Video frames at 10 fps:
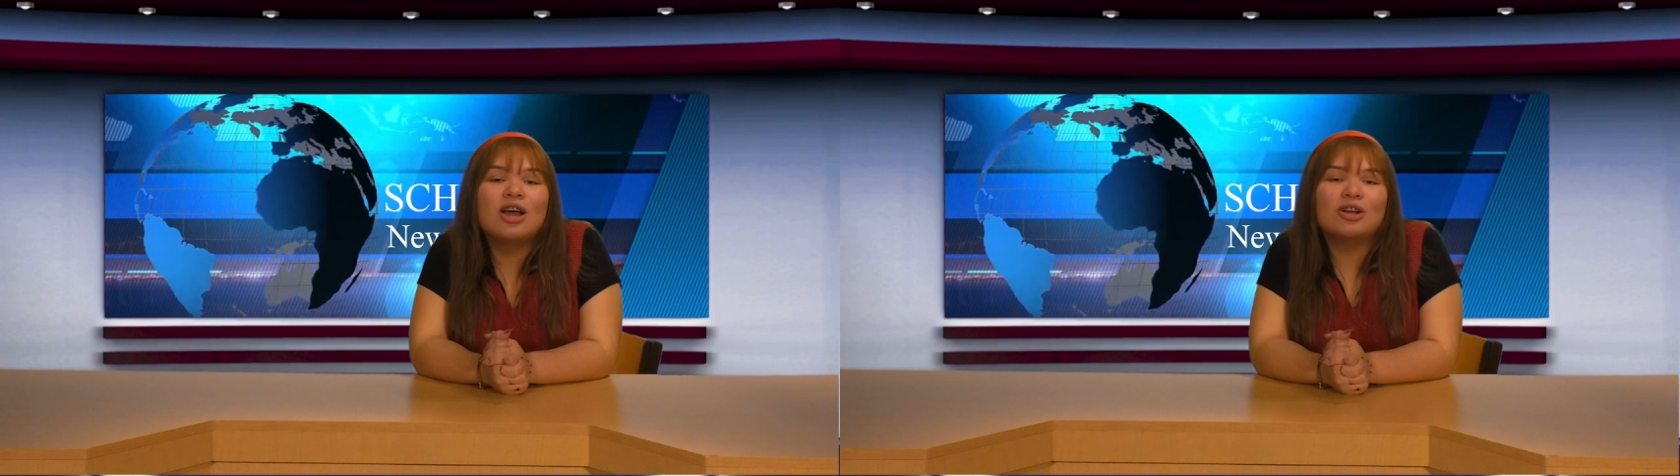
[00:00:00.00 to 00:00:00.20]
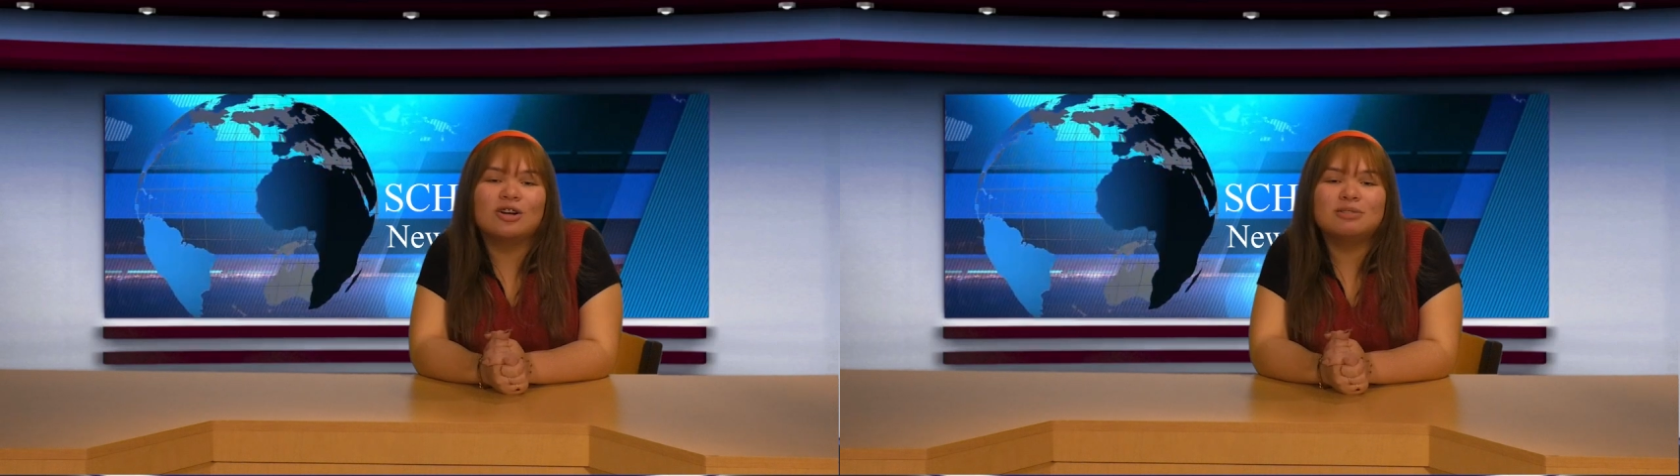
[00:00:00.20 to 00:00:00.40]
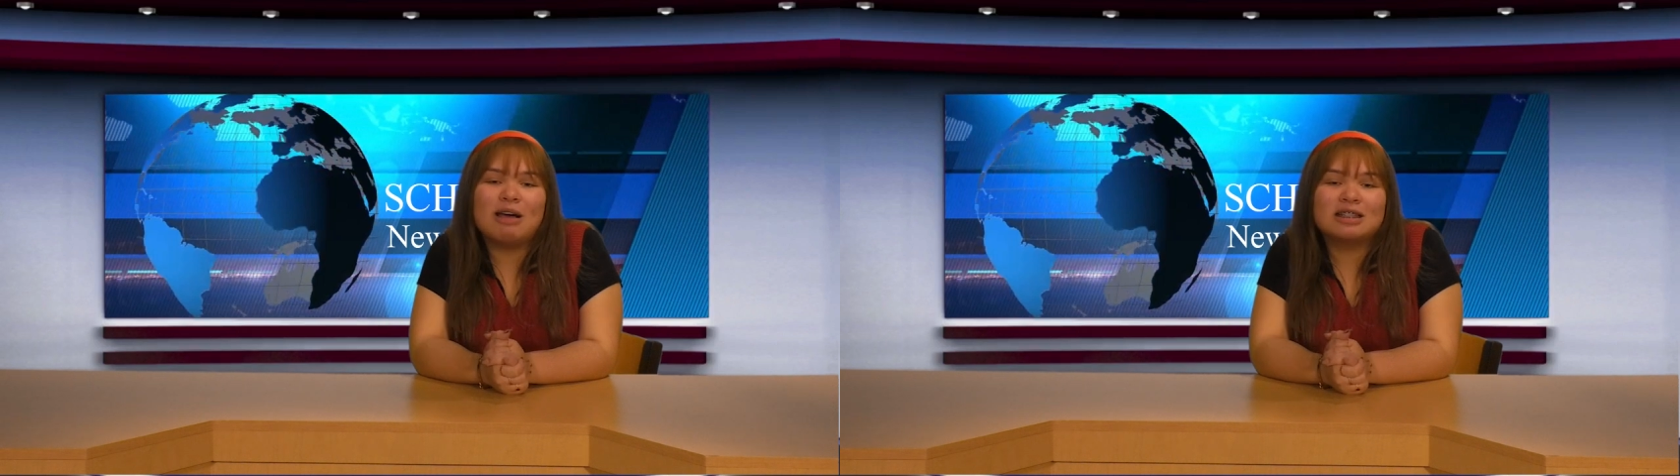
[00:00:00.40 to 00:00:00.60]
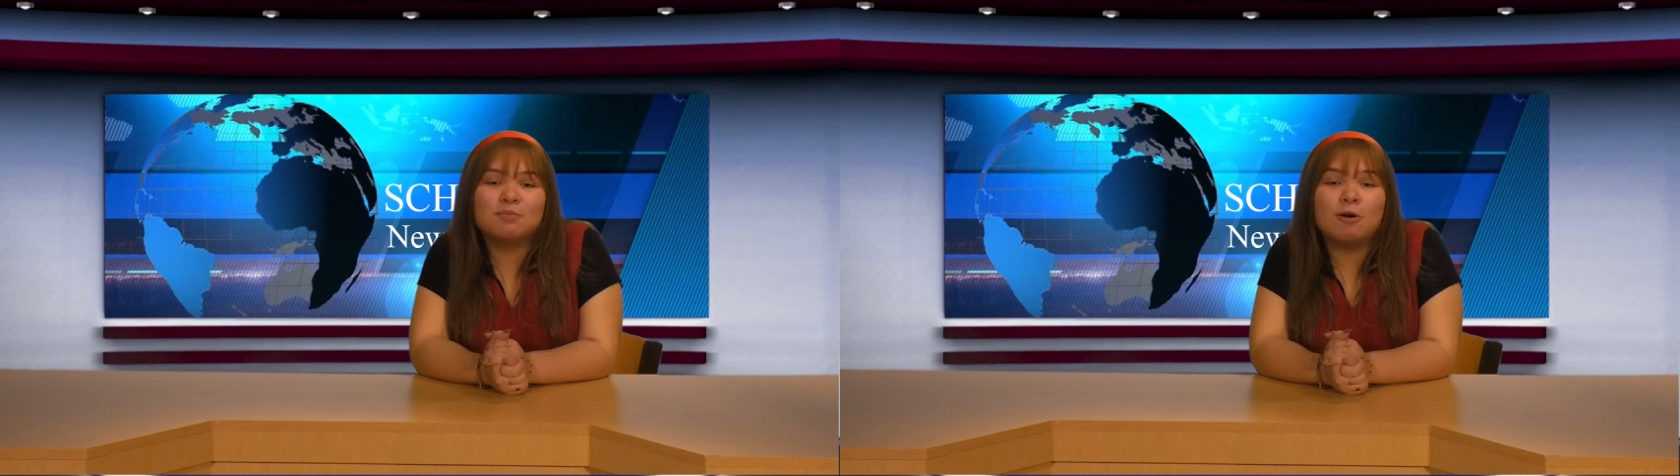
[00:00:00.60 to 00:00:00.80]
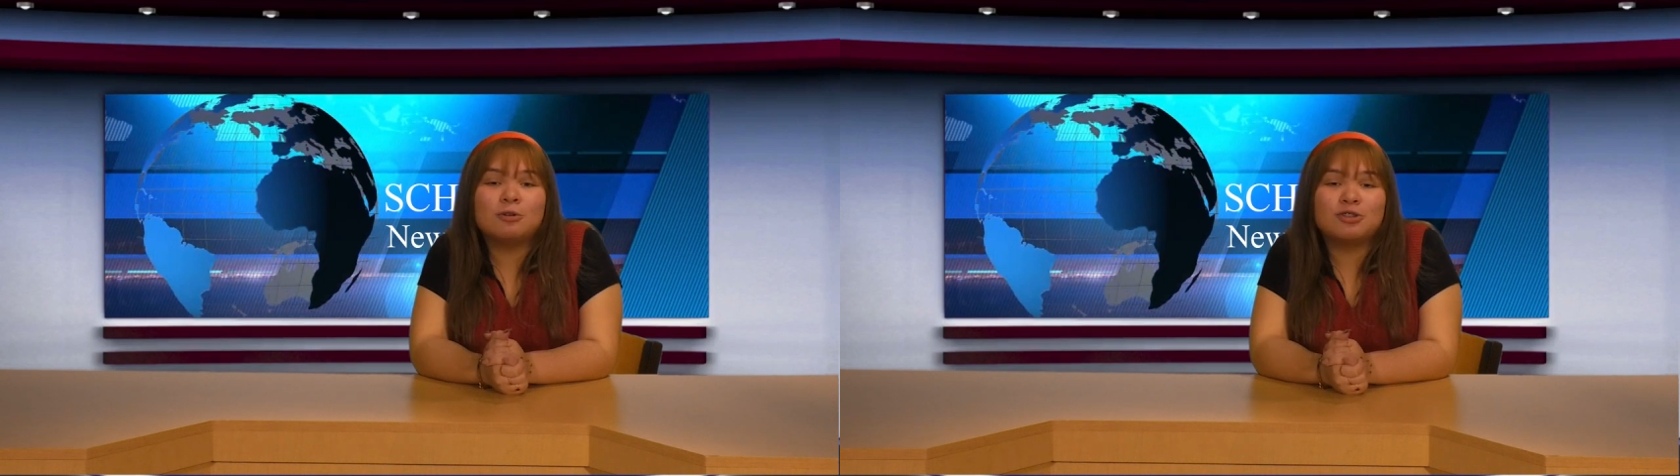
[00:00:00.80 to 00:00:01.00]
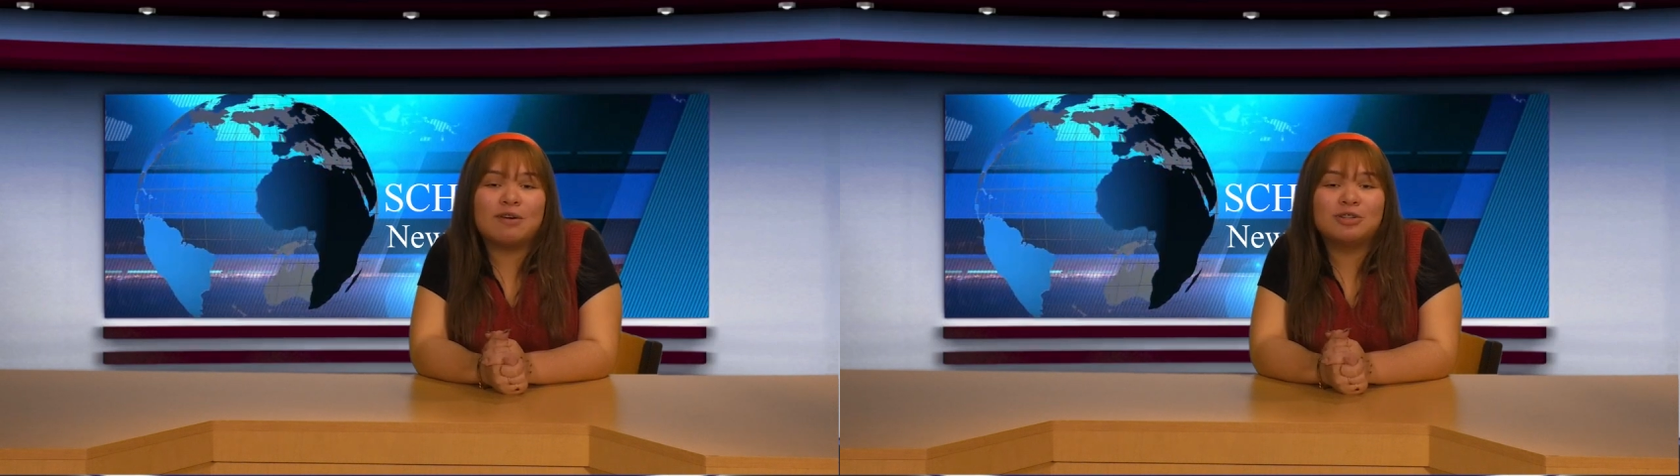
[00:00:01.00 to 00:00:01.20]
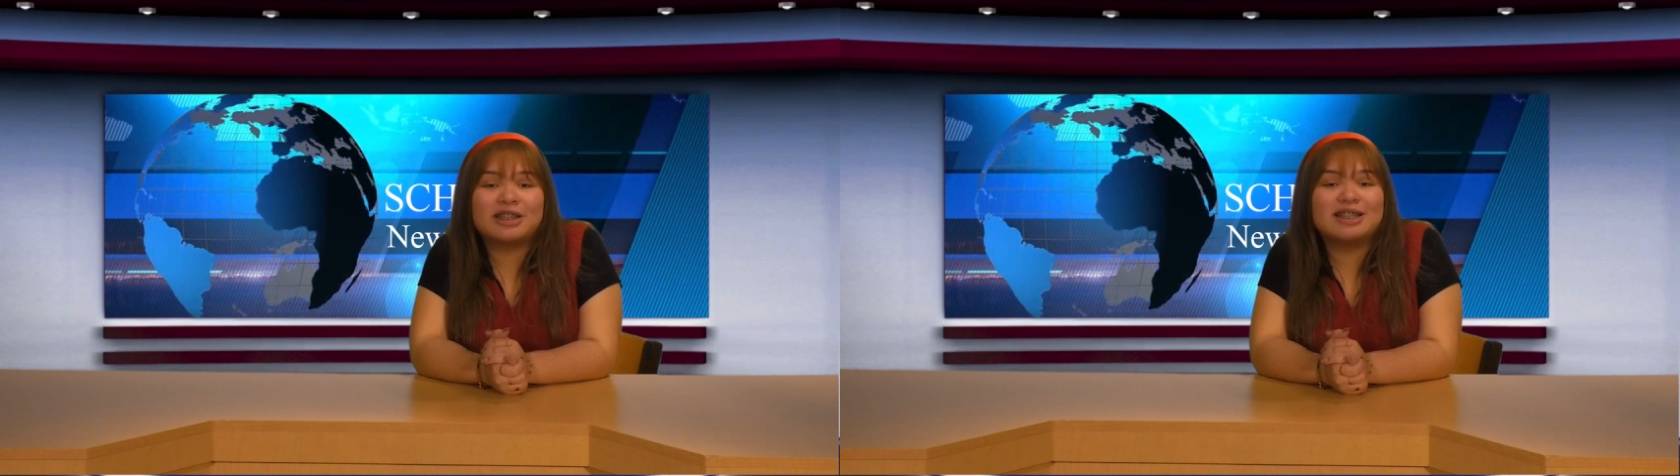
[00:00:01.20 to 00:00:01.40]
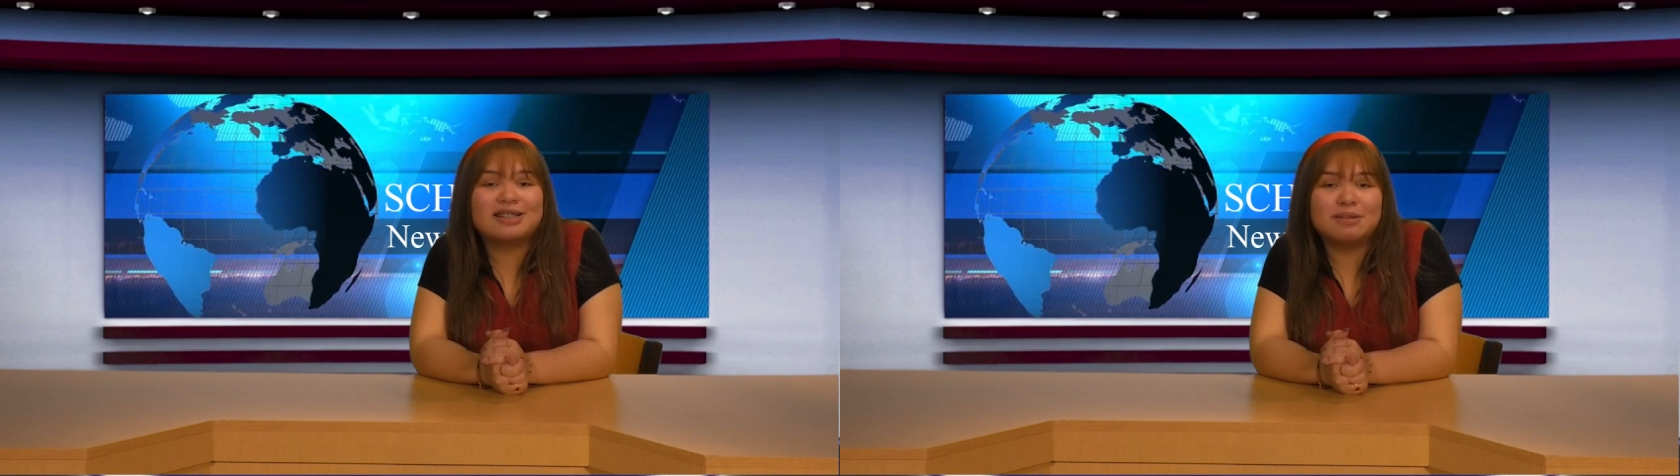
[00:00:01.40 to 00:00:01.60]
Girls basketball will travel to
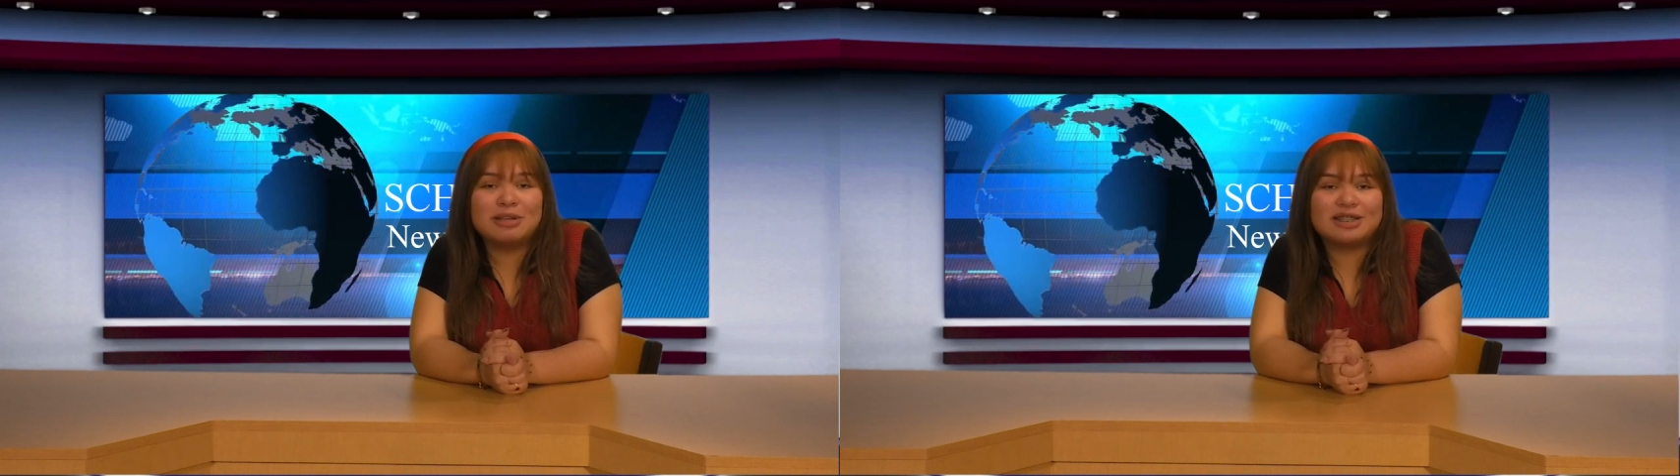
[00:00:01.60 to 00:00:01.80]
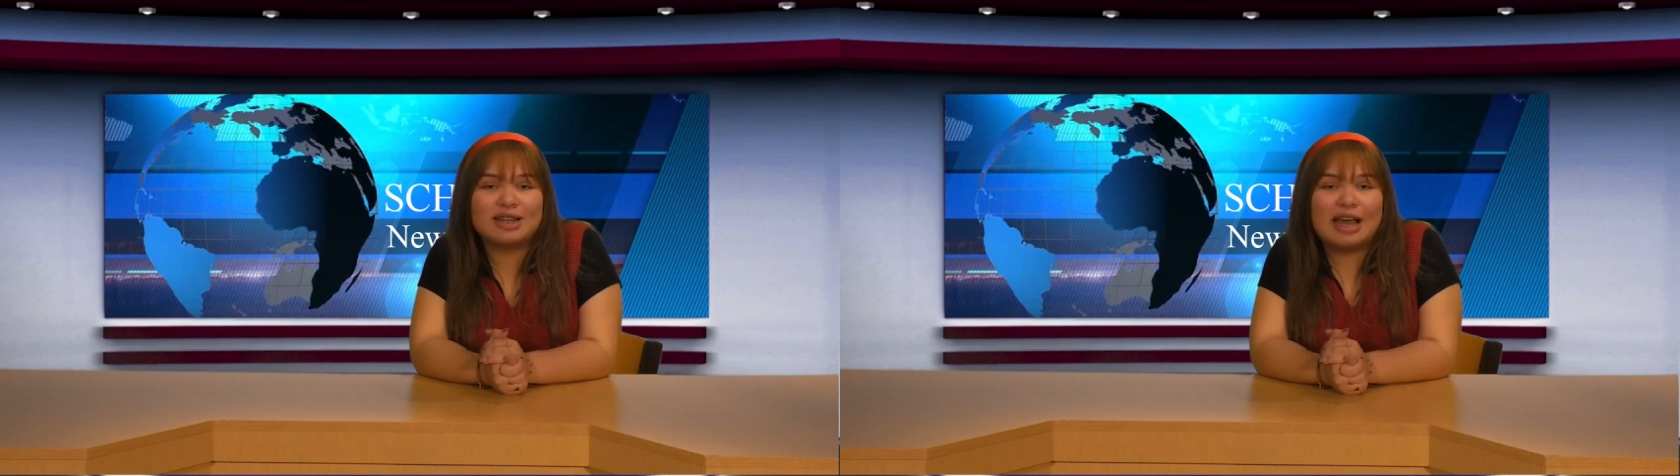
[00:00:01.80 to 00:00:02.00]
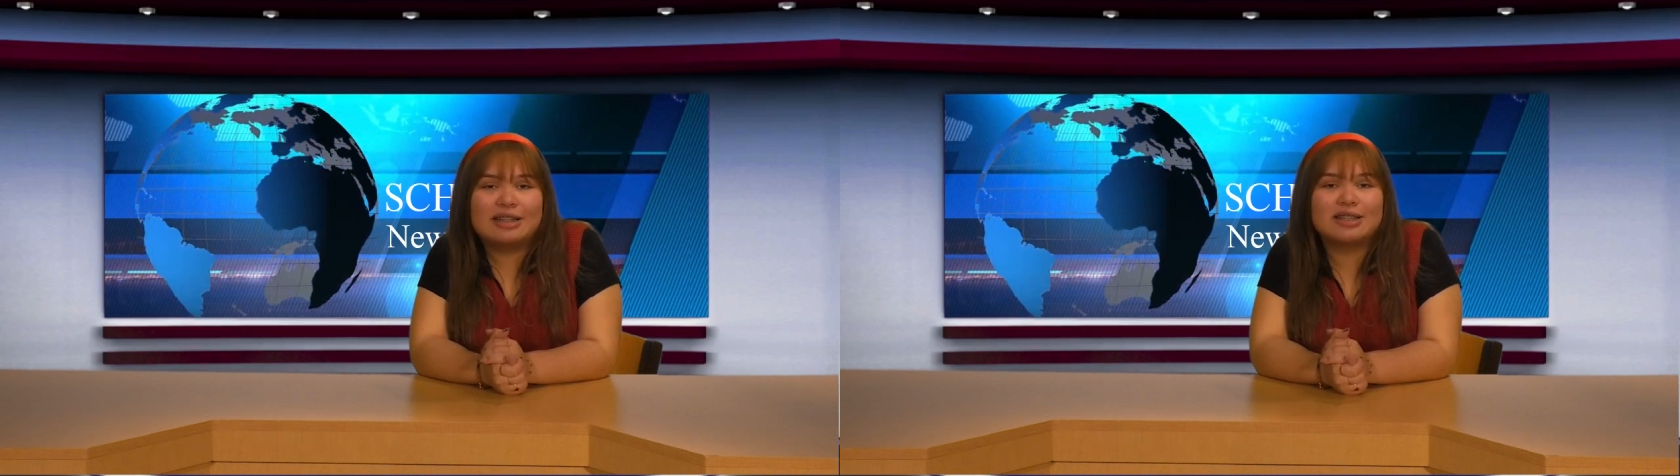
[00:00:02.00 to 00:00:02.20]
Kissimmee tonight